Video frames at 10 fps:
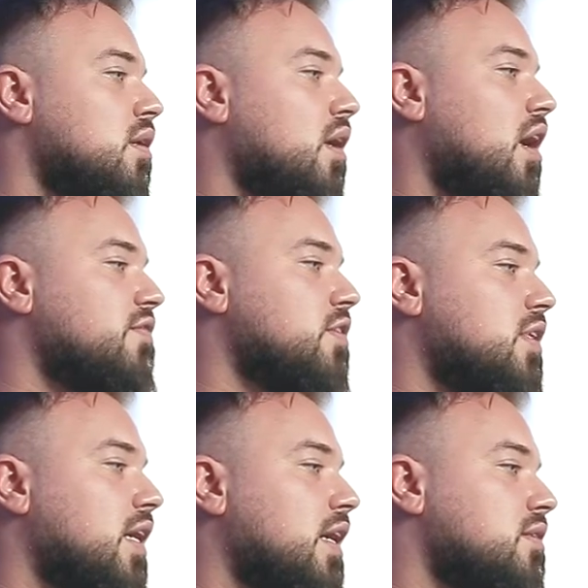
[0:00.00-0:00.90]
After
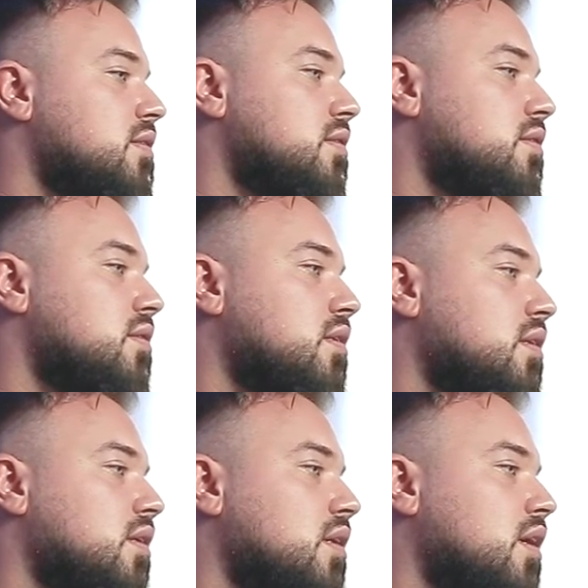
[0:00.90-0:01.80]
that,
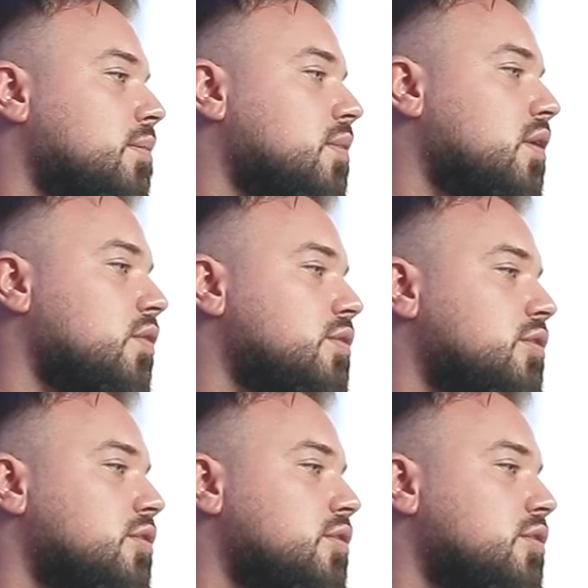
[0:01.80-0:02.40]
I'm going